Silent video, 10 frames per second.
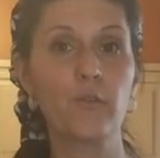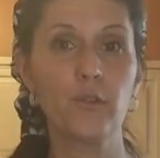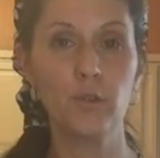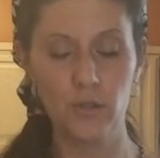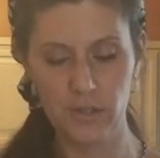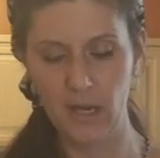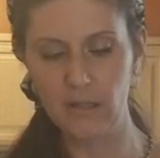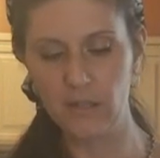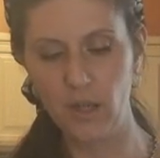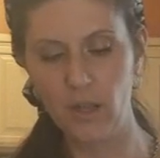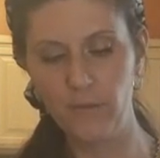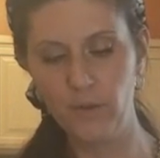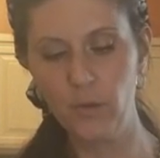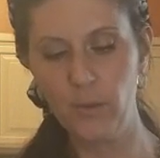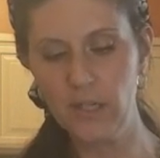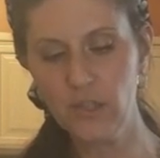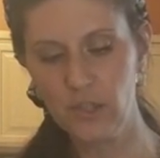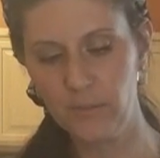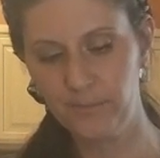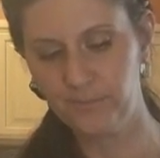fruit or xylitol if you wish.